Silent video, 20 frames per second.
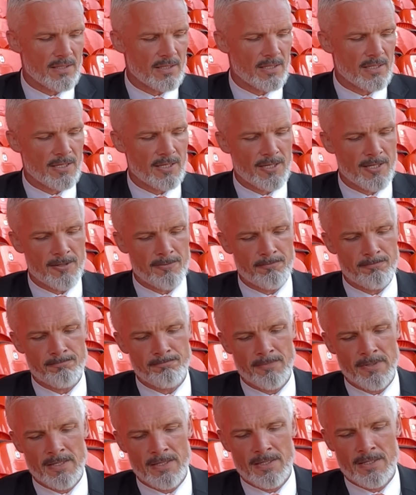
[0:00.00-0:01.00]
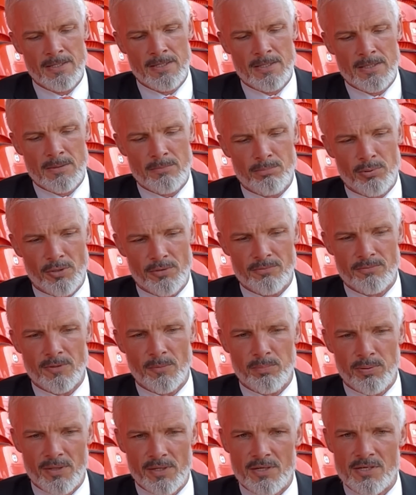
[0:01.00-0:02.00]
But the
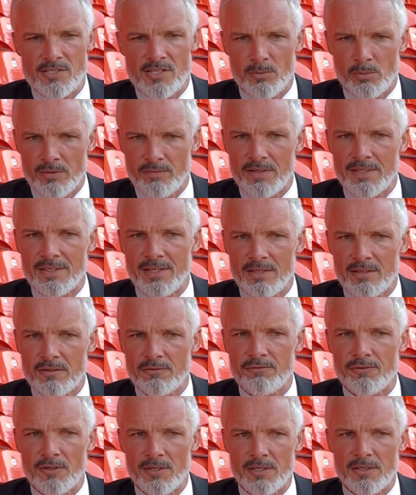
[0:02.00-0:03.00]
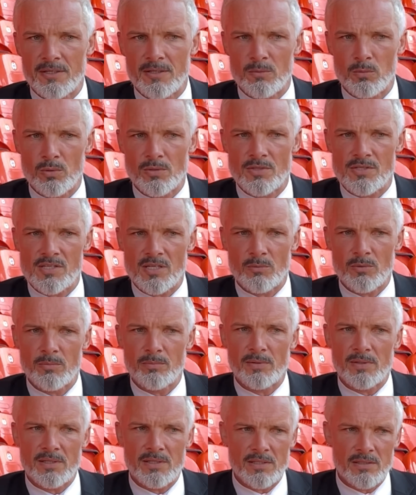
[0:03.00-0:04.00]
players that we've identified are ones that we
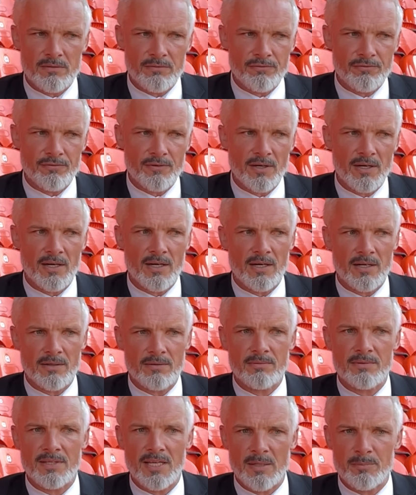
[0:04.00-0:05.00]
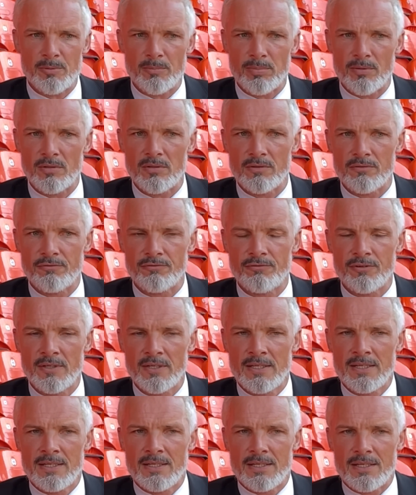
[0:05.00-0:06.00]
believe are capable of
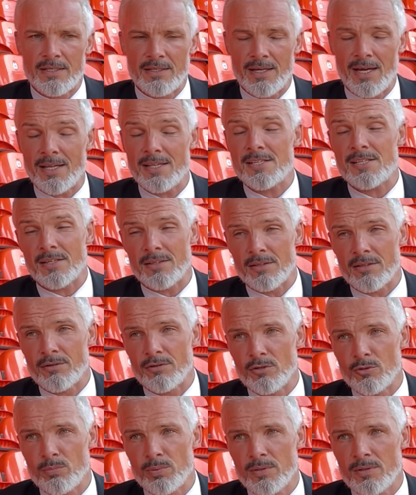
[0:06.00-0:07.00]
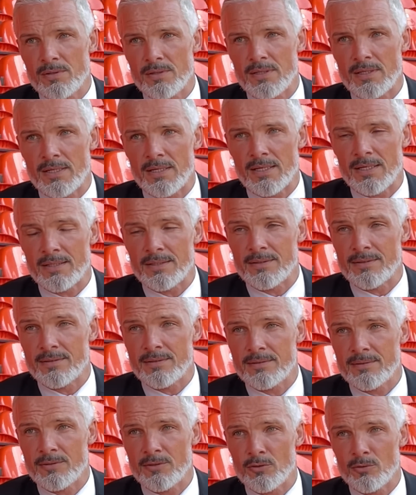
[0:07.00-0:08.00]
enhancing the group
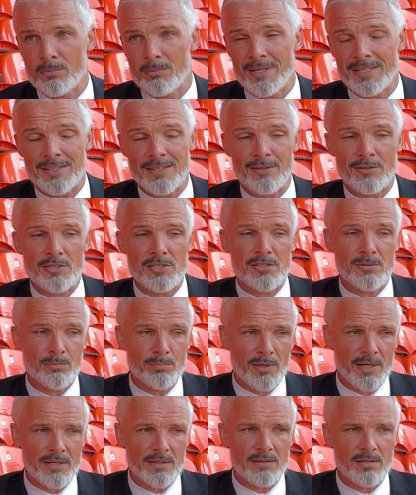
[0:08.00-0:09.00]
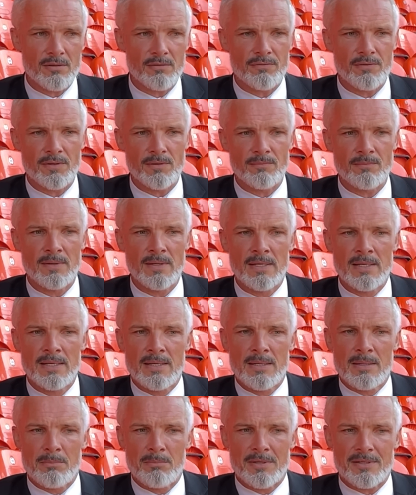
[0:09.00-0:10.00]
and, you know, making us competitive and
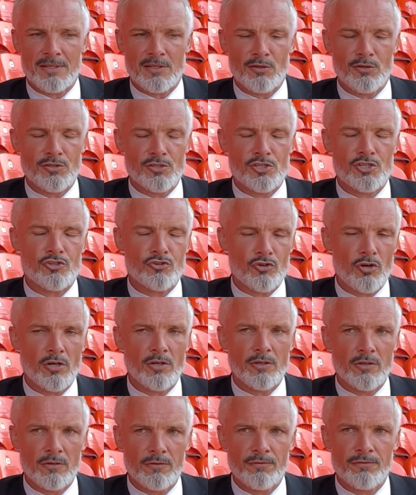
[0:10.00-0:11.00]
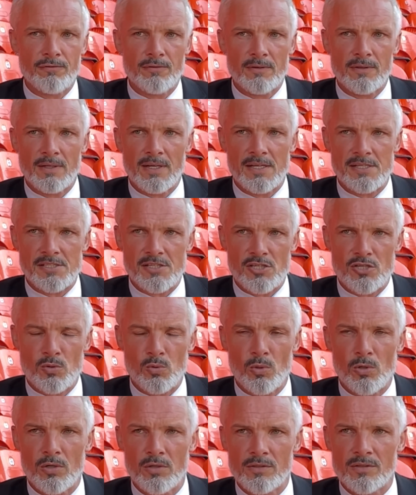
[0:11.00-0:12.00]
making us strong enough as a
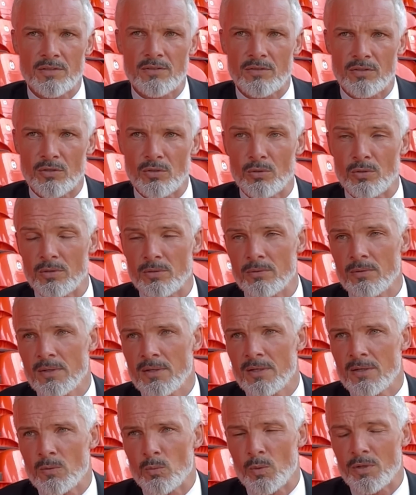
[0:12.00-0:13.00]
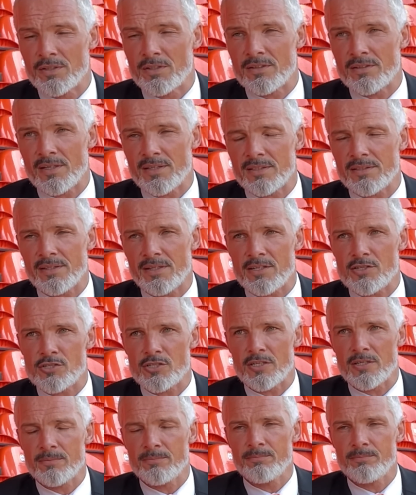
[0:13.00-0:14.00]
squad to go and win the title next year.